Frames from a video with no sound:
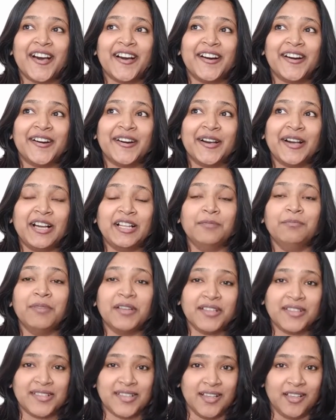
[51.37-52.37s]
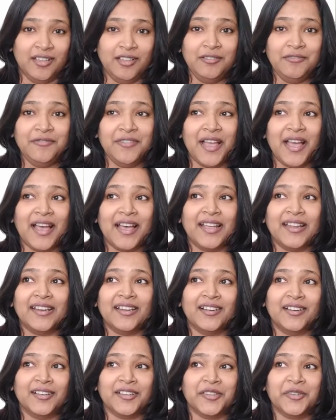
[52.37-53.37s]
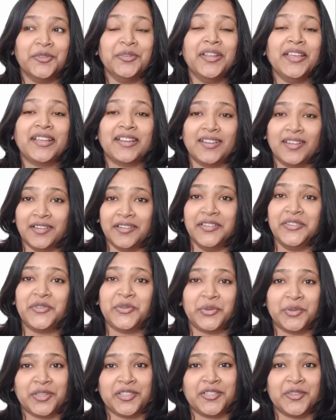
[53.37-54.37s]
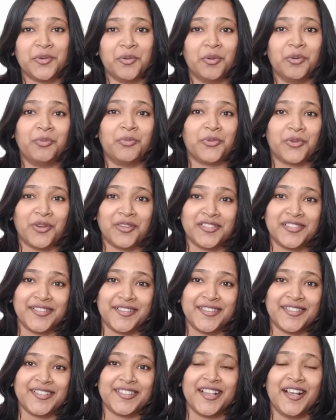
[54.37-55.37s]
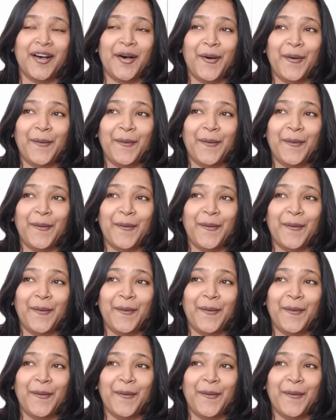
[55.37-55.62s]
help myself and like learn through this whole process.